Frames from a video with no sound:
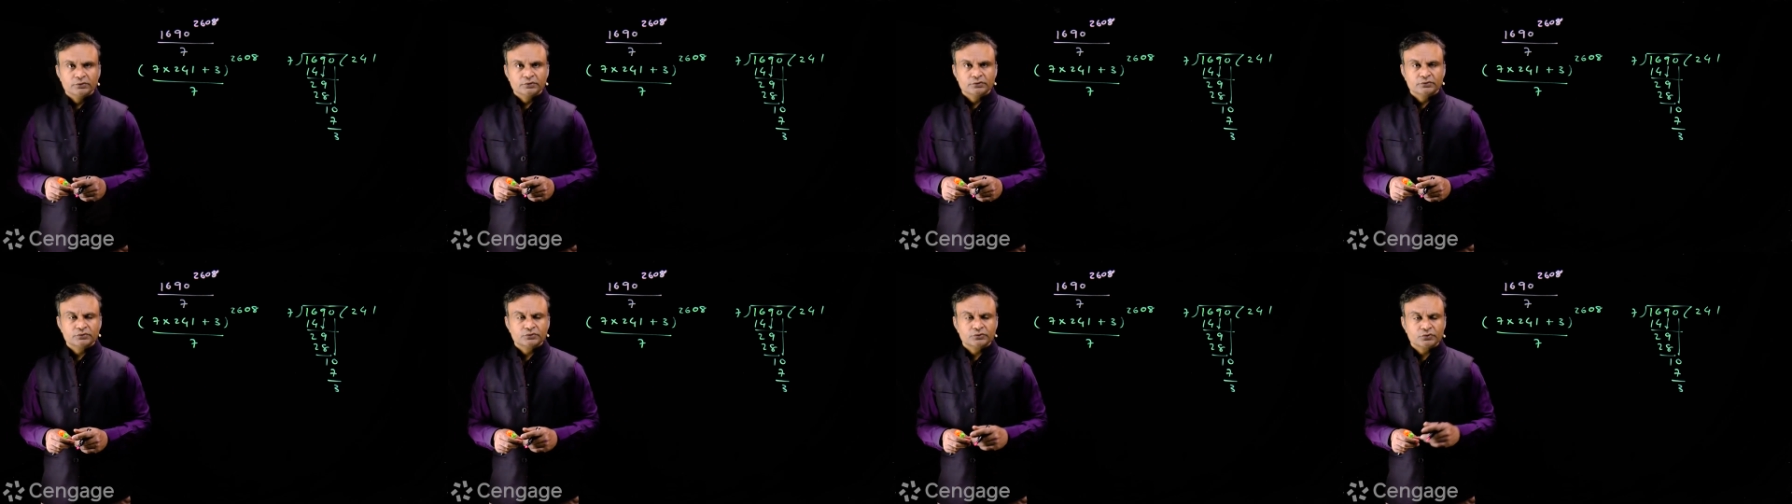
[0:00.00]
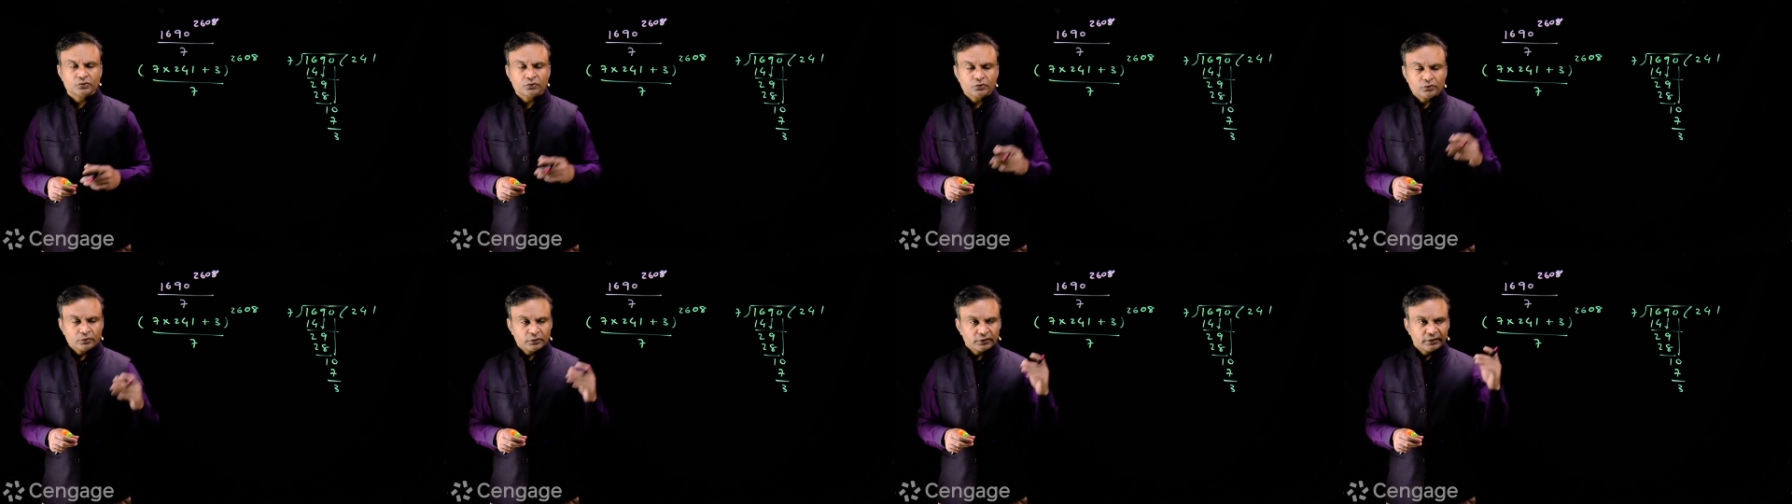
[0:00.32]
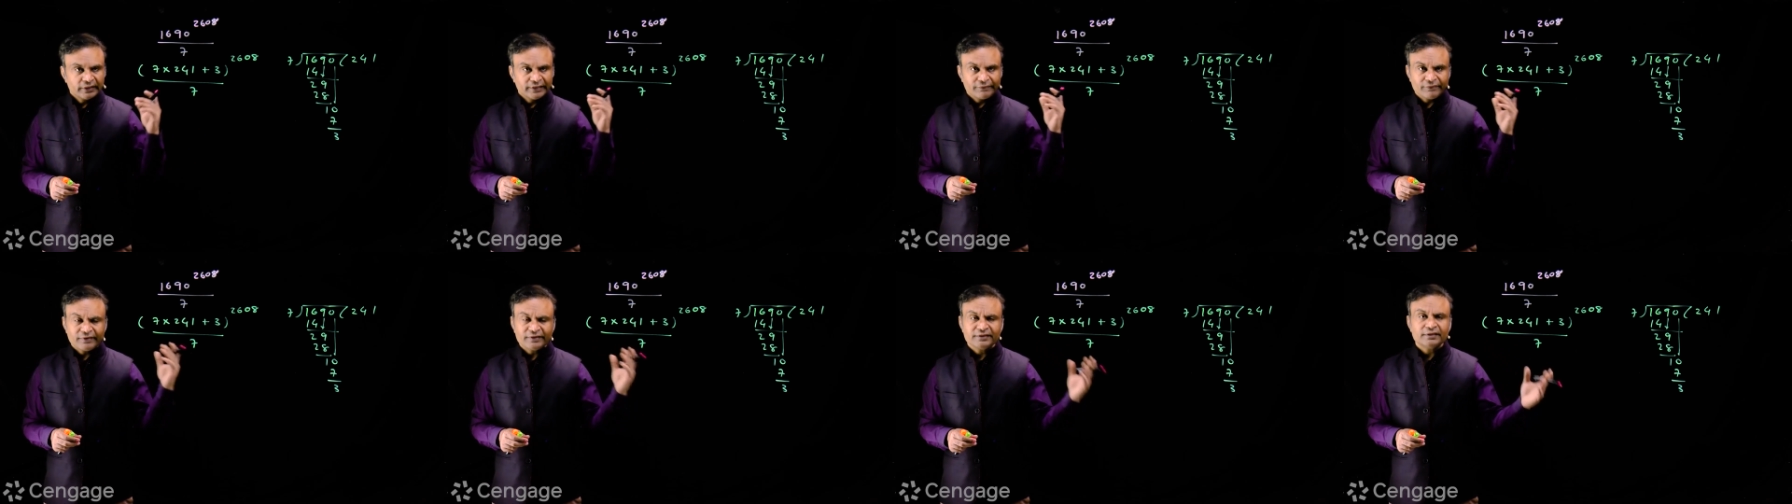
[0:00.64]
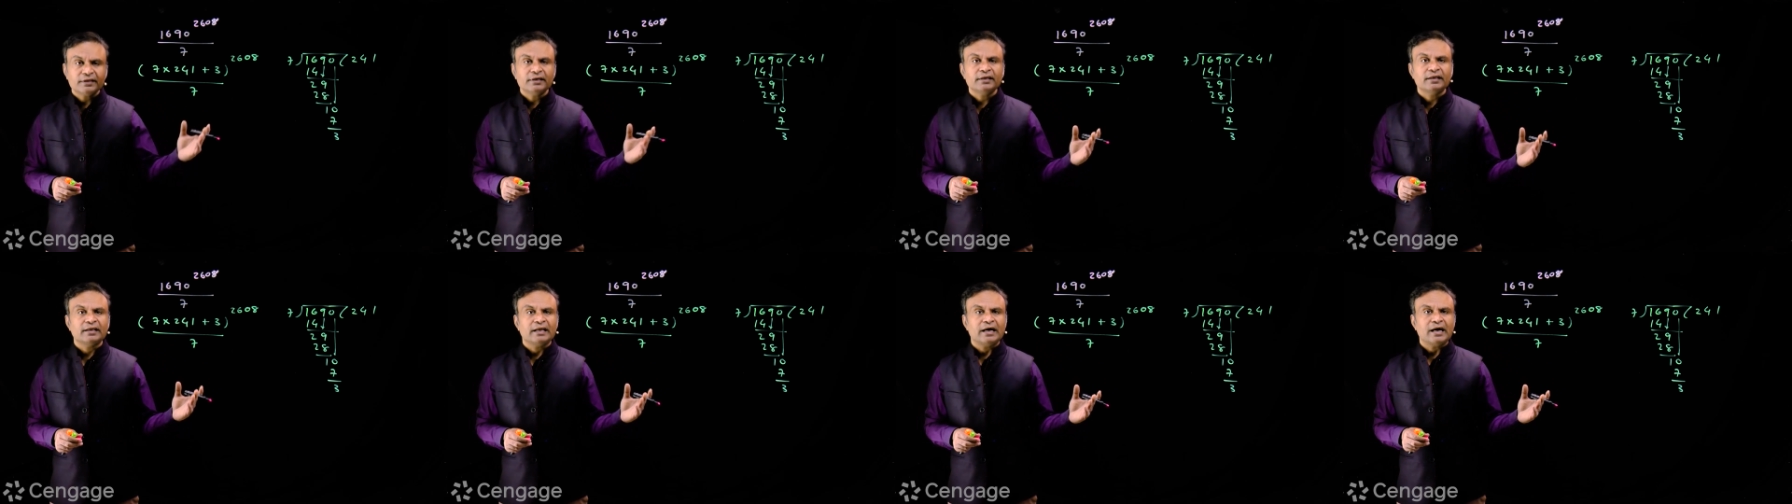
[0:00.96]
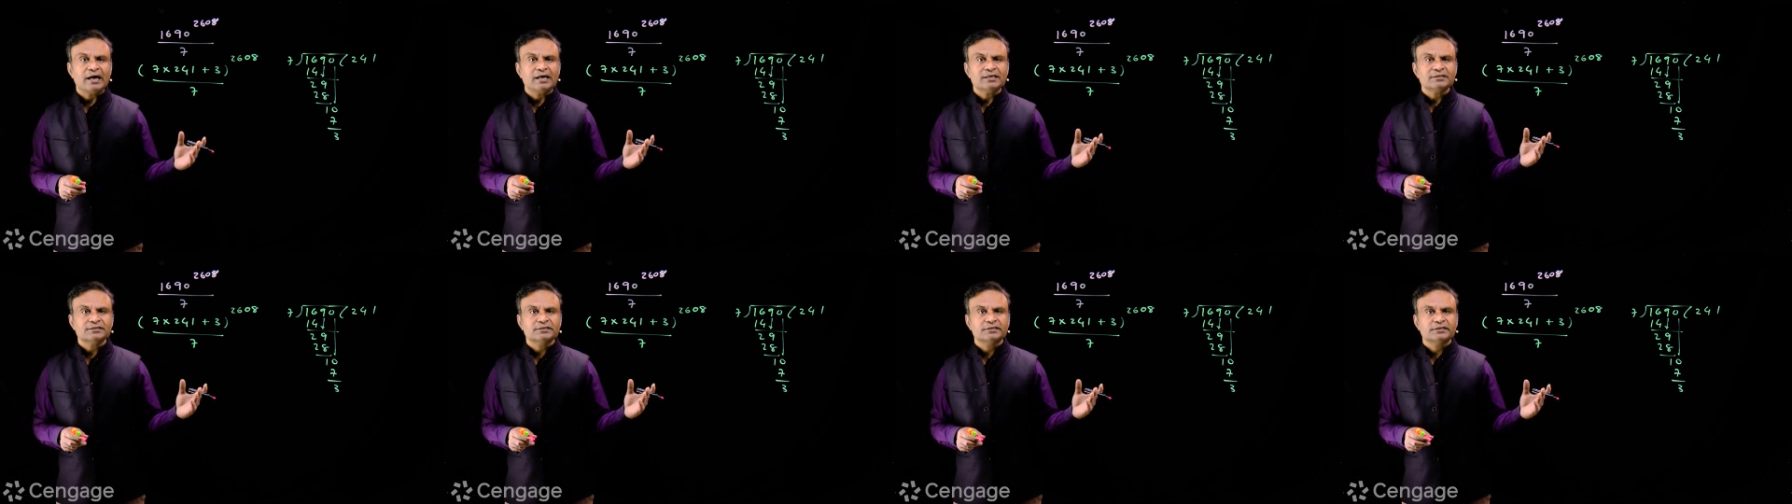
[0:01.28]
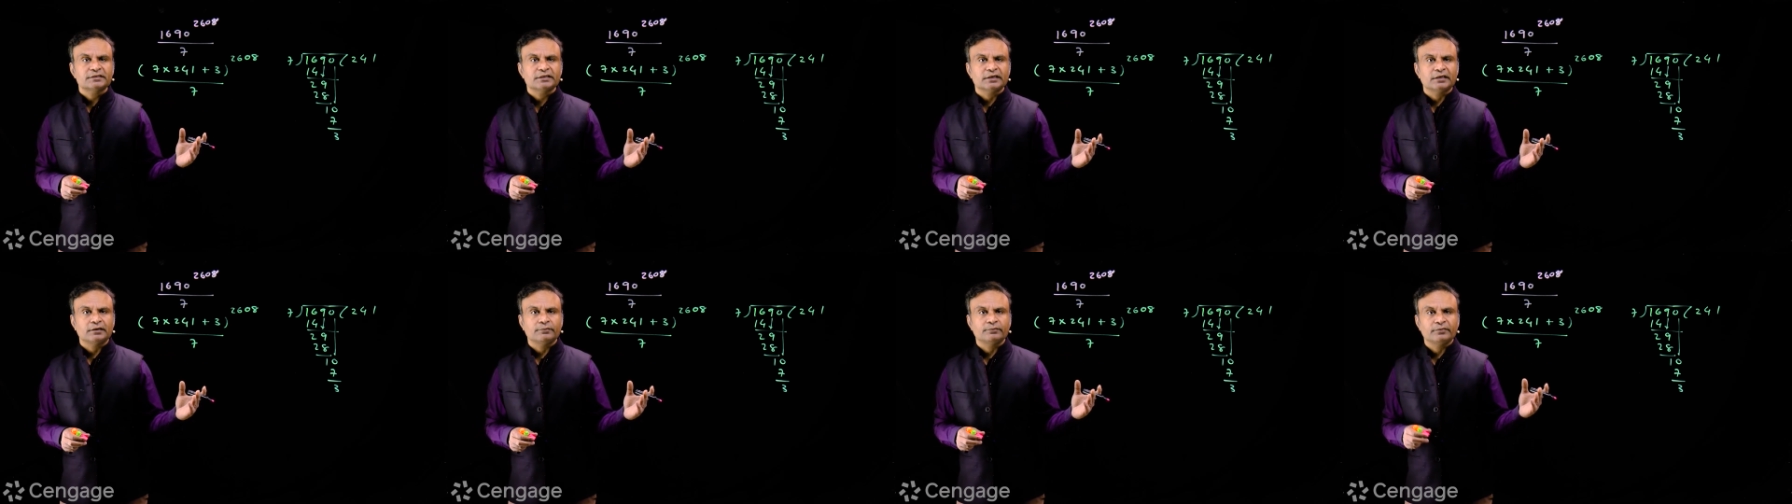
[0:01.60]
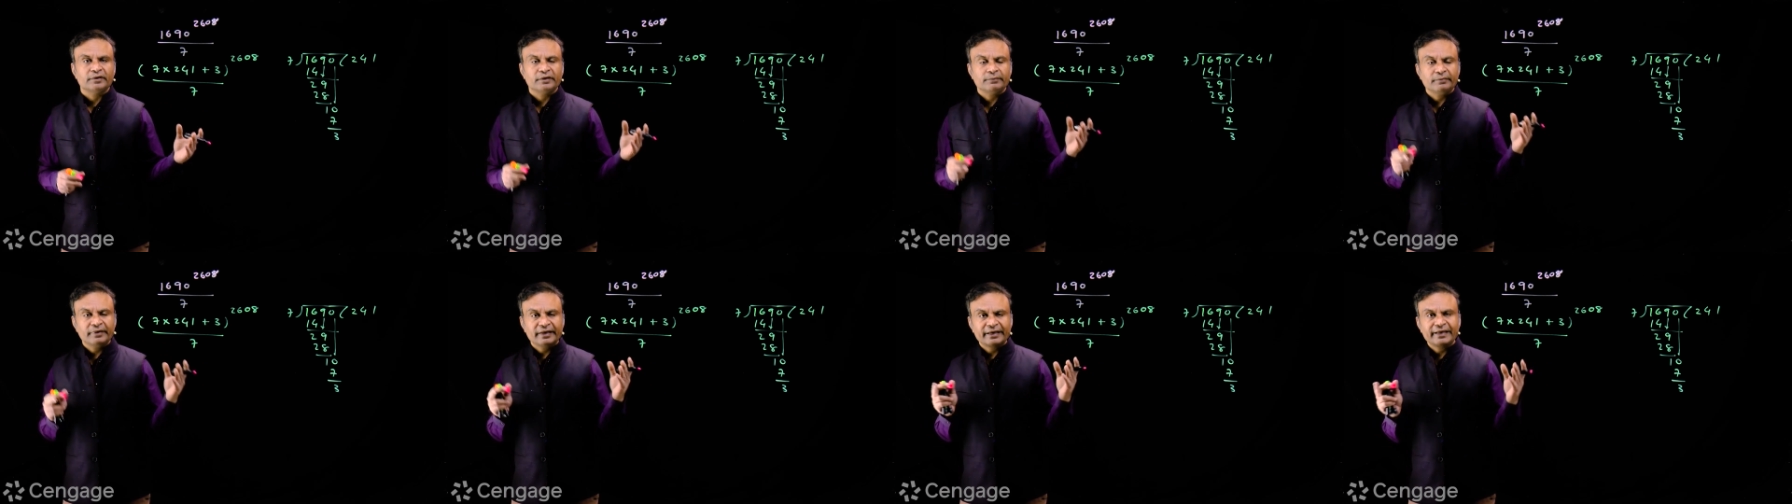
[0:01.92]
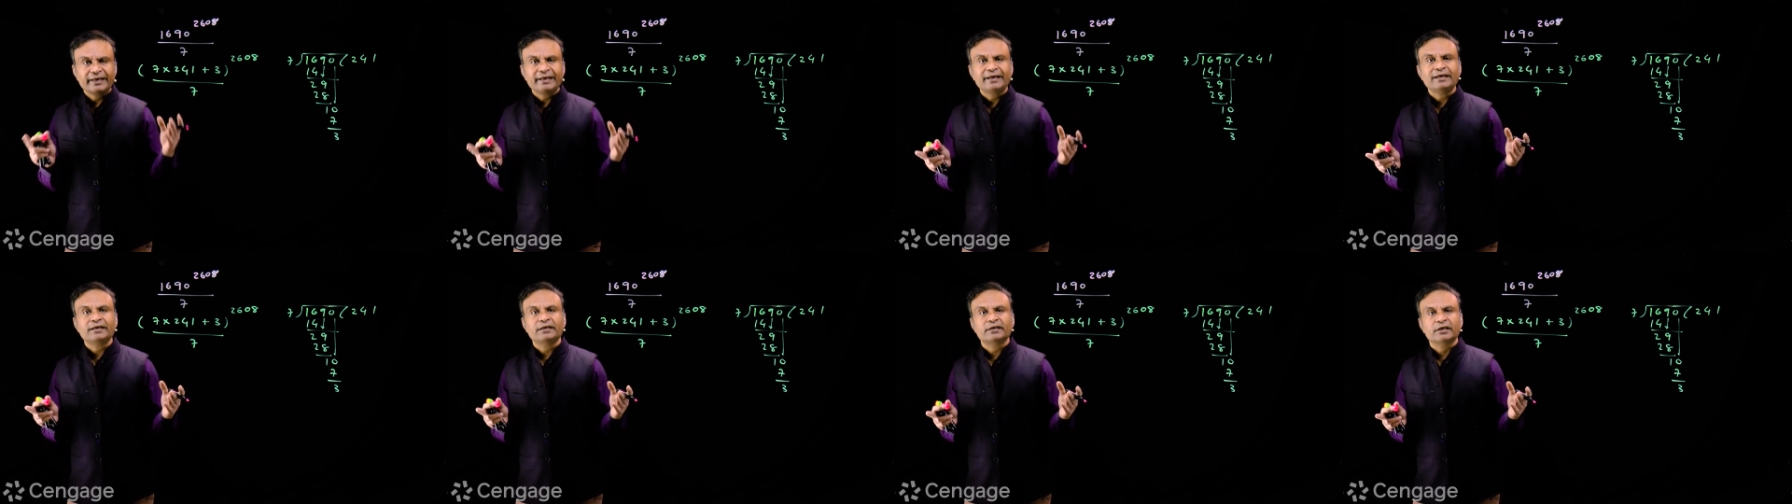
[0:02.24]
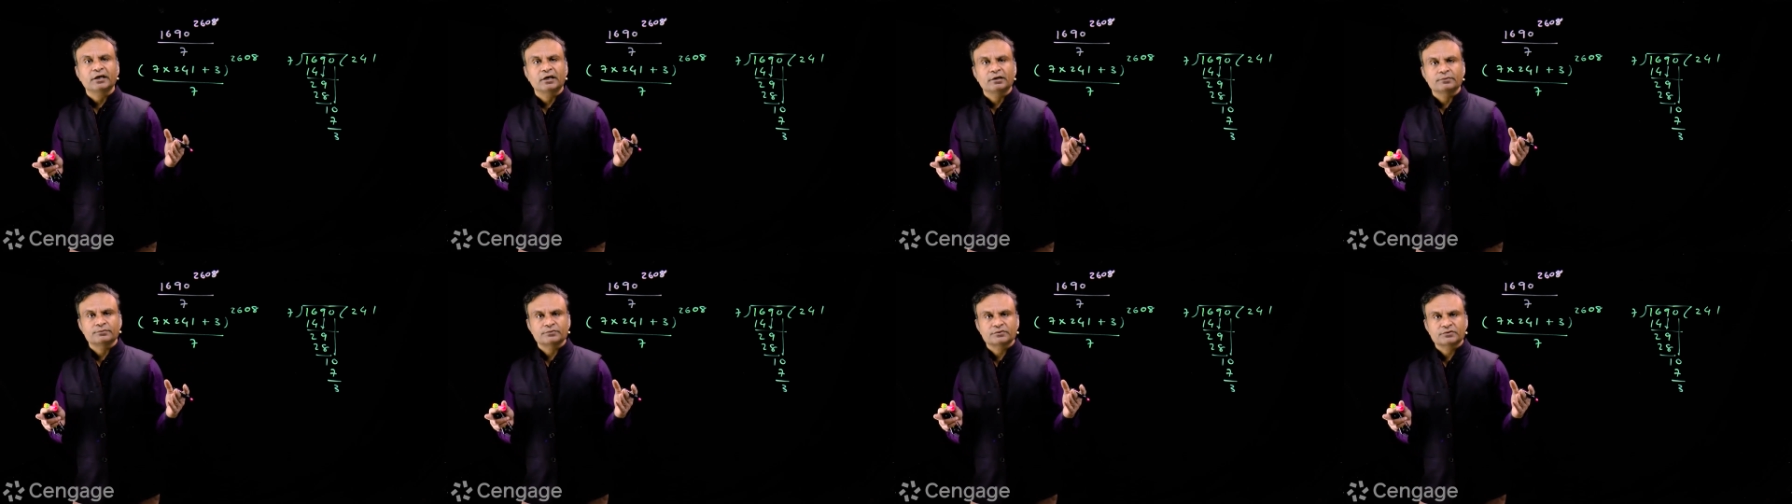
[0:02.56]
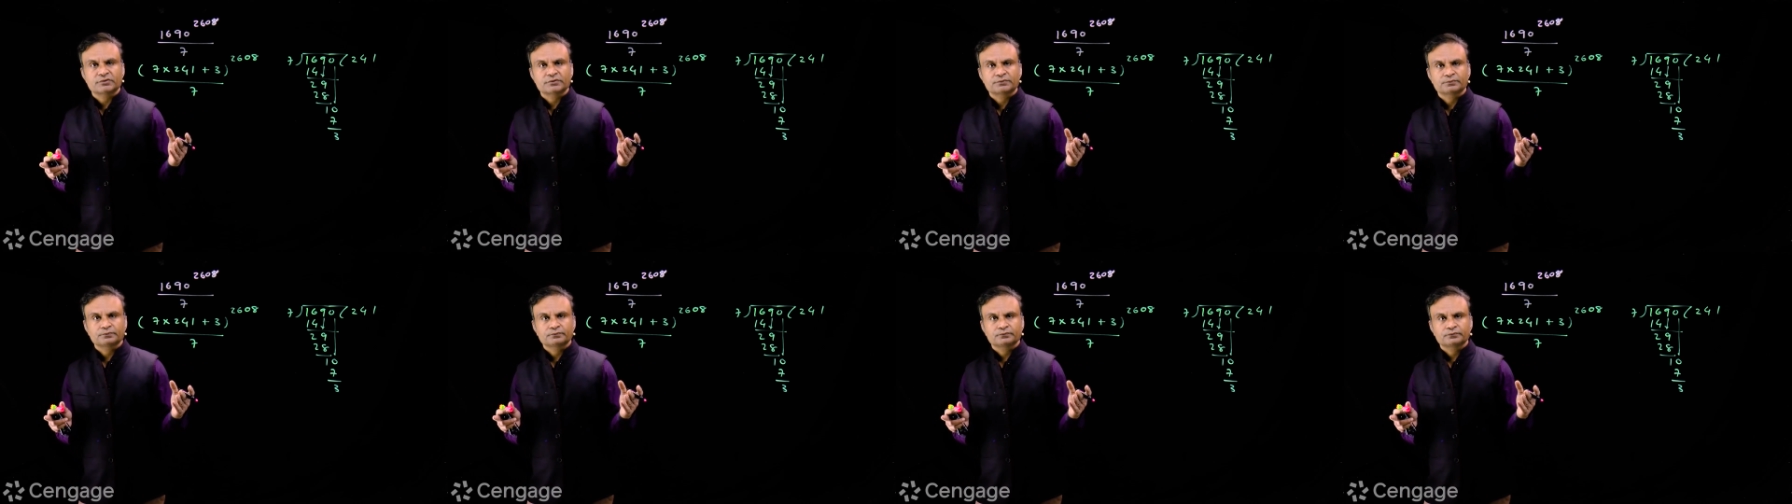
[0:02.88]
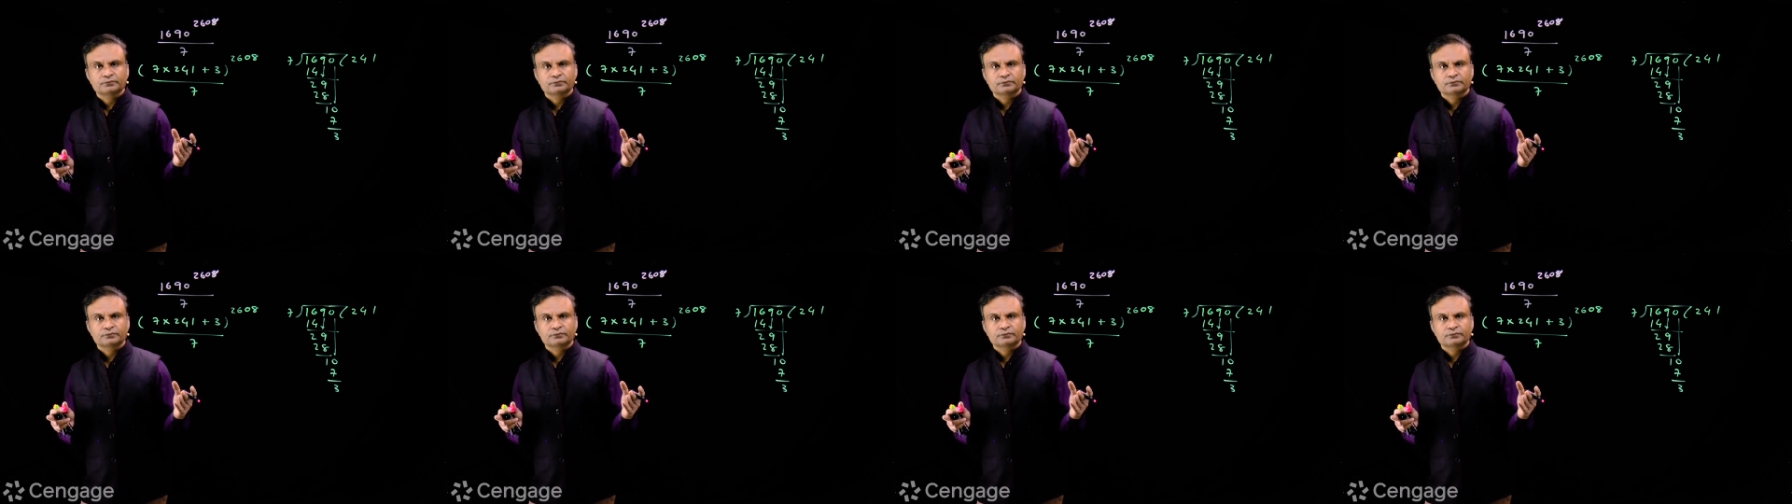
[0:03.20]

So leaving the last term, remaining terms